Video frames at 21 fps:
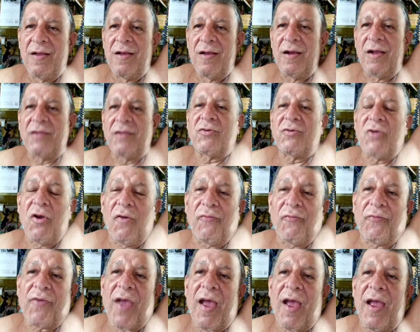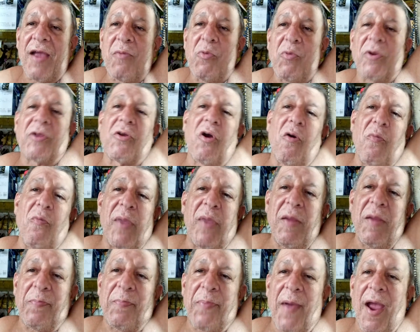A tough guy would go
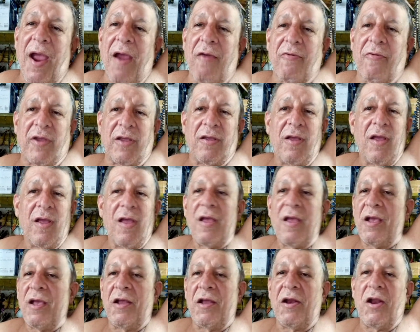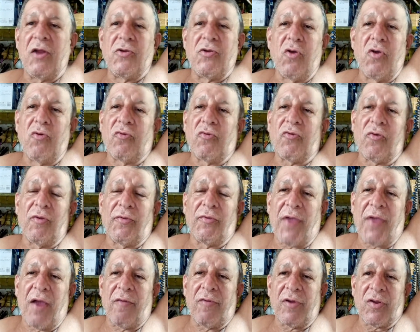meet Barry in a neutral
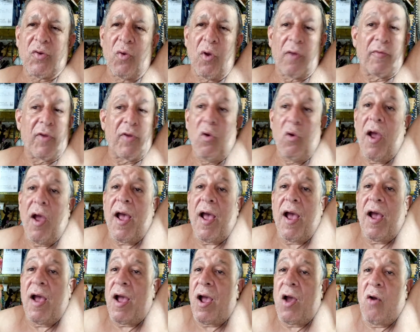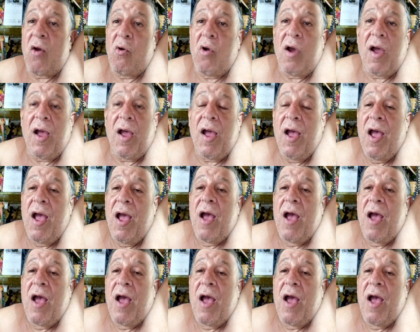territory, or